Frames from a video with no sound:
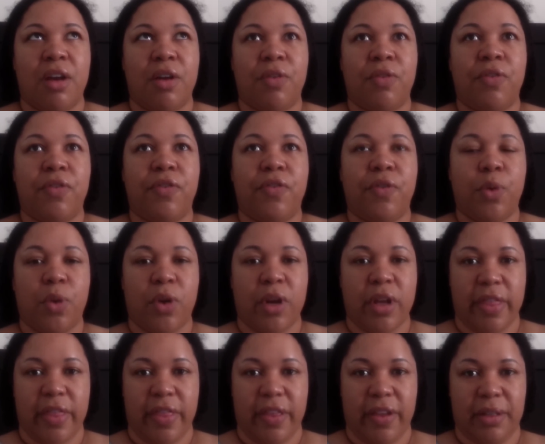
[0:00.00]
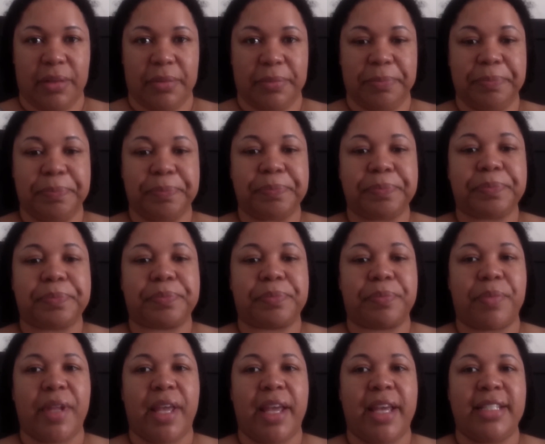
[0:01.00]
4th,
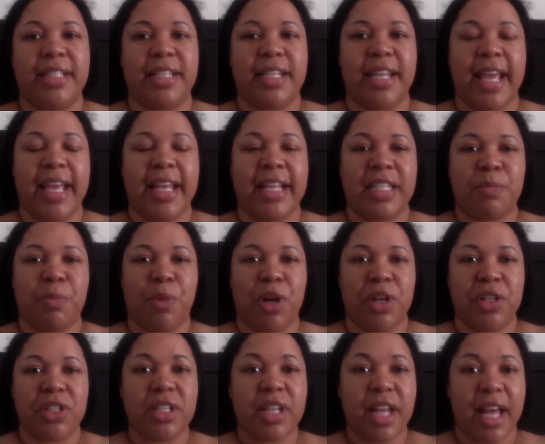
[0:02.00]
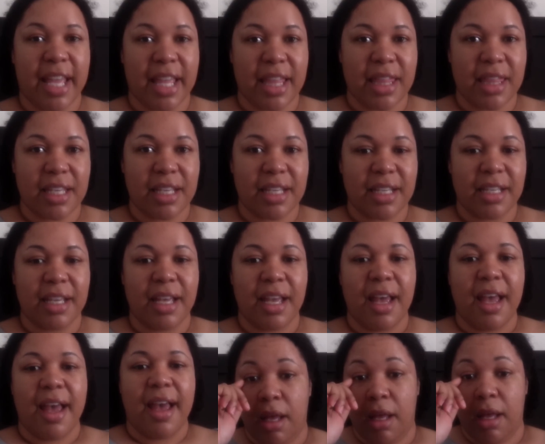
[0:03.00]
and today is March 9th.
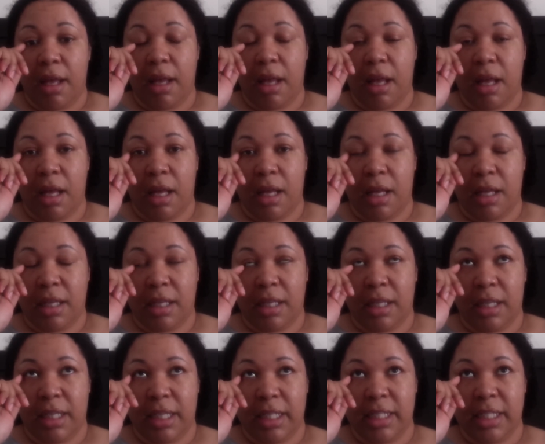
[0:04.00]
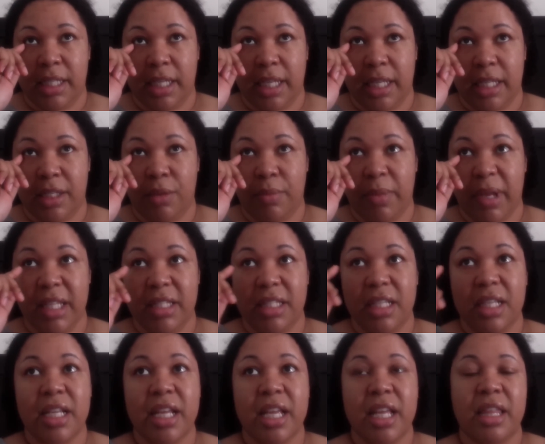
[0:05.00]
Let's see. So
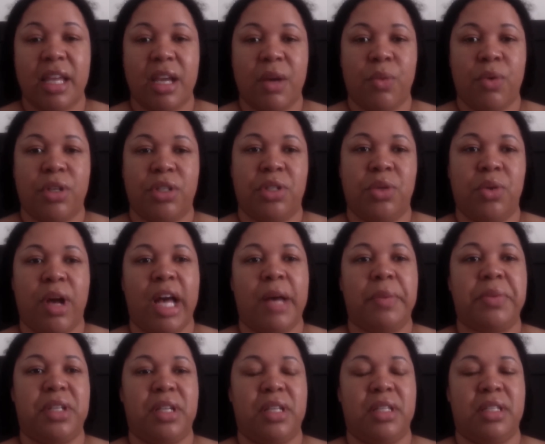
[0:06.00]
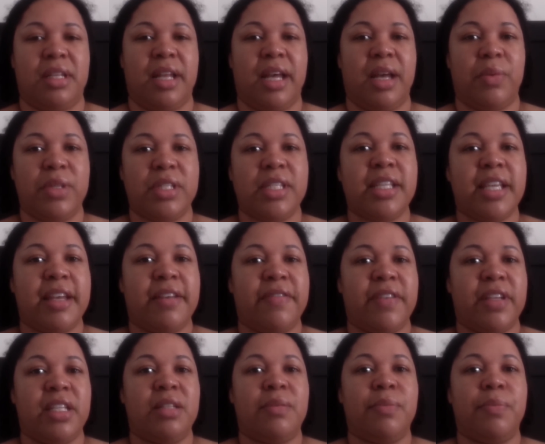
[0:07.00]
basically, there were two options that I was
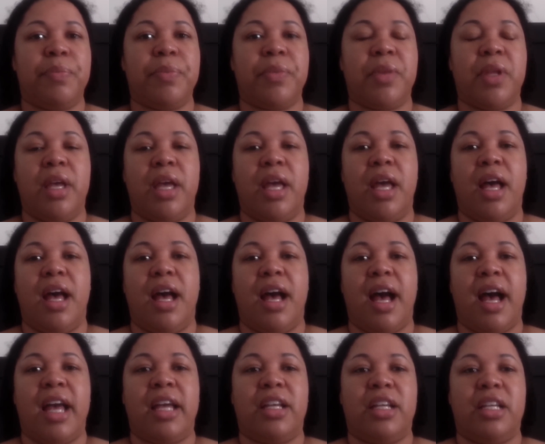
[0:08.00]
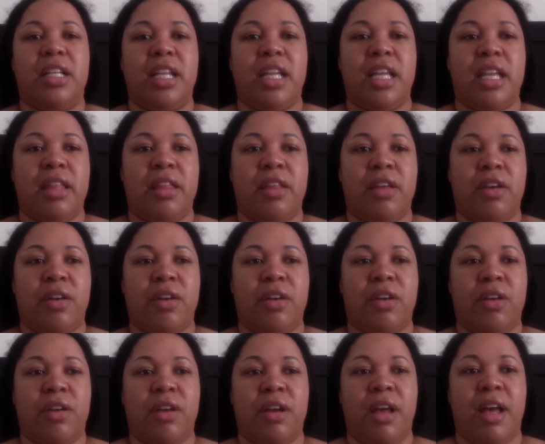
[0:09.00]
given. I could
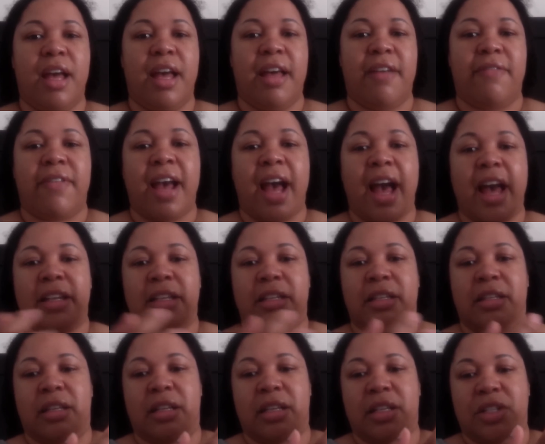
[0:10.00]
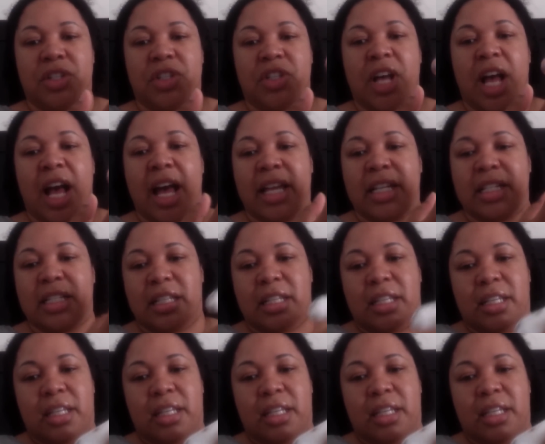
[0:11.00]
either have gotten a shot